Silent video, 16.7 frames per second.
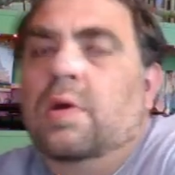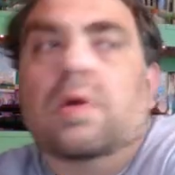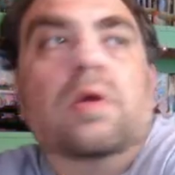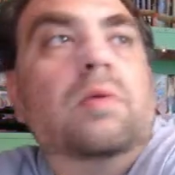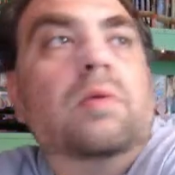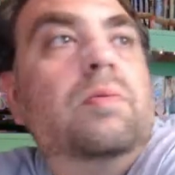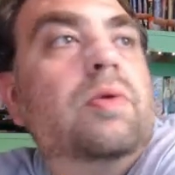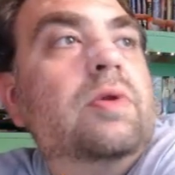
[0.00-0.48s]

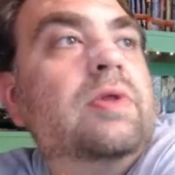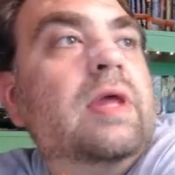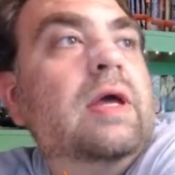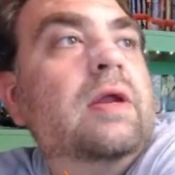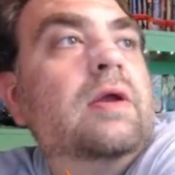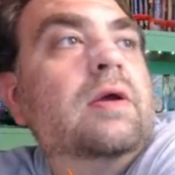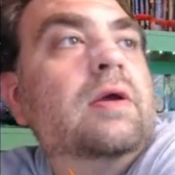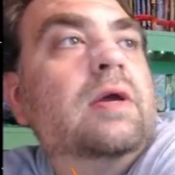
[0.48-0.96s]
Put
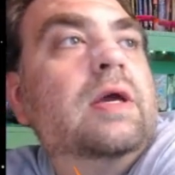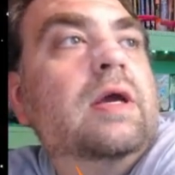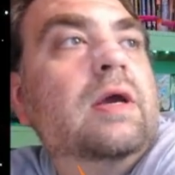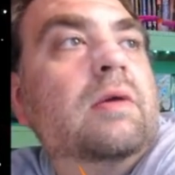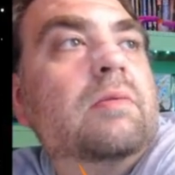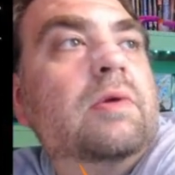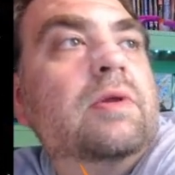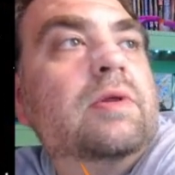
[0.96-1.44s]
that on
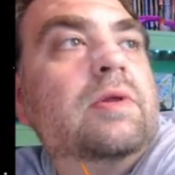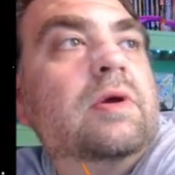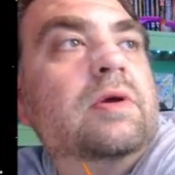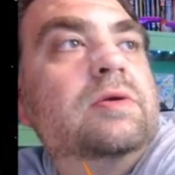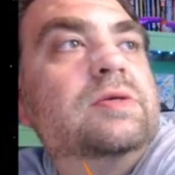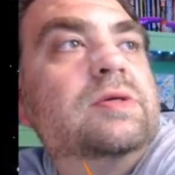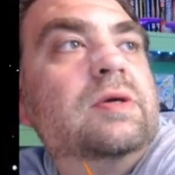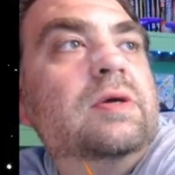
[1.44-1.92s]
camera there
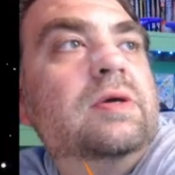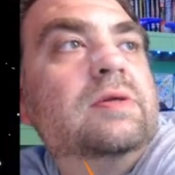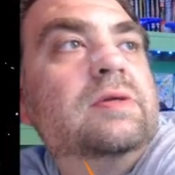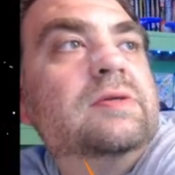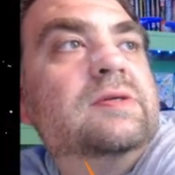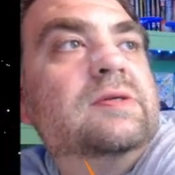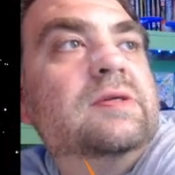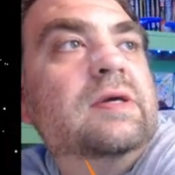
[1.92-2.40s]
so you can
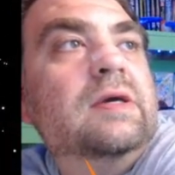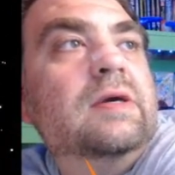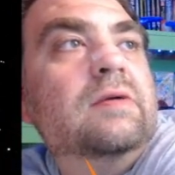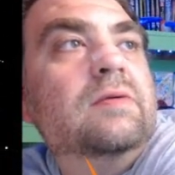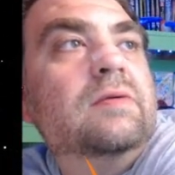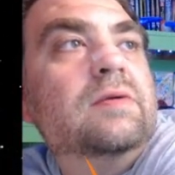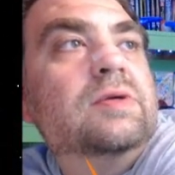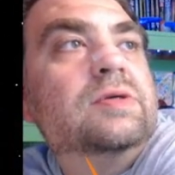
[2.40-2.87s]
see
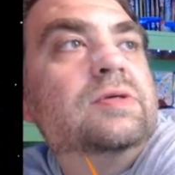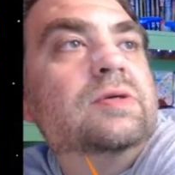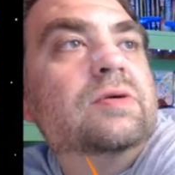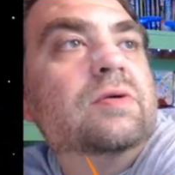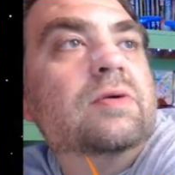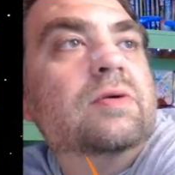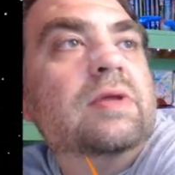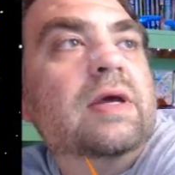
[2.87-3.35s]
which
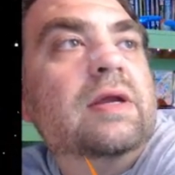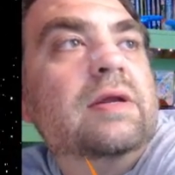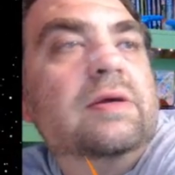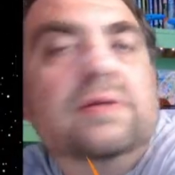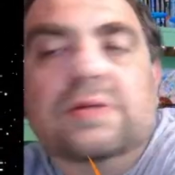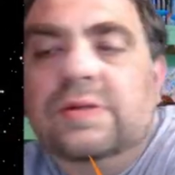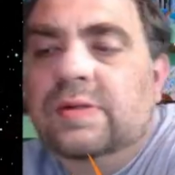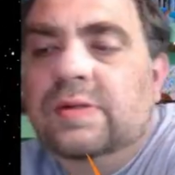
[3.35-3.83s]
screw that
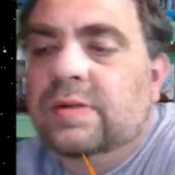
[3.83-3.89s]
is.